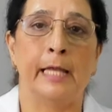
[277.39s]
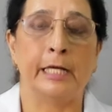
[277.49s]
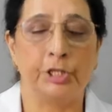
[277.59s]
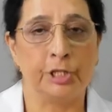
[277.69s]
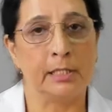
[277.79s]

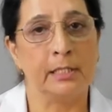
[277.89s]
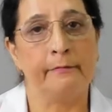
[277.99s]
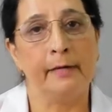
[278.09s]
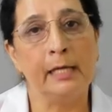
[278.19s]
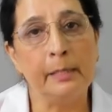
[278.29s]
lectures
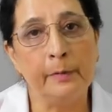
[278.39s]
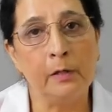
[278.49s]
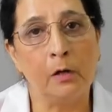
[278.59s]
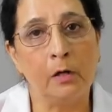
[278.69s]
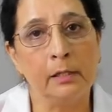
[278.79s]

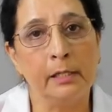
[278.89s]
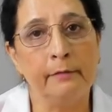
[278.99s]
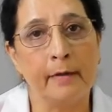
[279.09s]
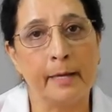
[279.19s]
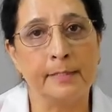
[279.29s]
available on
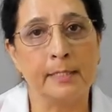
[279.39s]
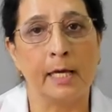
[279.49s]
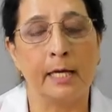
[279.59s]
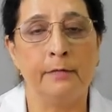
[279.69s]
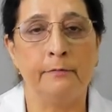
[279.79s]
the
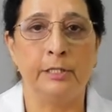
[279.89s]
website,